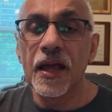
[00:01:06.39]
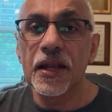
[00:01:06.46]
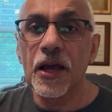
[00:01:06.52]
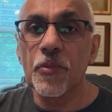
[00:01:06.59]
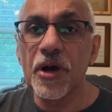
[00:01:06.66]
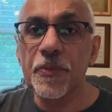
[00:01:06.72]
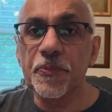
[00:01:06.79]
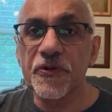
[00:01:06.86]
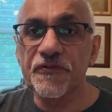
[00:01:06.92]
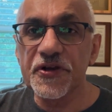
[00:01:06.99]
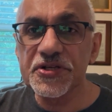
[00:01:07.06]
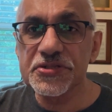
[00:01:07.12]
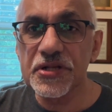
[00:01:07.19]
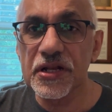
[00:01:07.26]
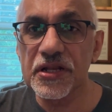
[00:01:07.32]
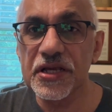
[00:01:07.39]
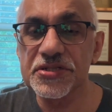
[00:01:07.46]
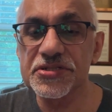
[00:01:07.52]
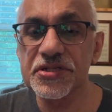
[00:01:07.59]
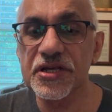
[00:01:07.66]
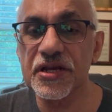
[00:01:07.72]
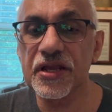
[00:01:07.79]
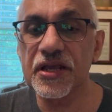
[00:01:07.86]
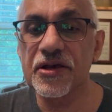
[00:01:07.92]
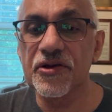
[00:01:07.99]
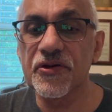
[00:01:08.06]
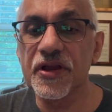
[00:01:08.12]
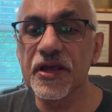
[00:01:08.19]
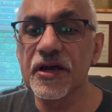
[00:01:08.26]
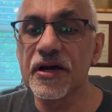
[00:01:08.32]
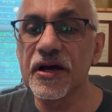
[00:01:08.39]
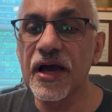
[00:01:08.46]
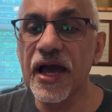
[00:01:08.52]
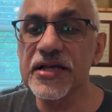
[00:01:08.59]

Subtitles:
Now, my professional engineering career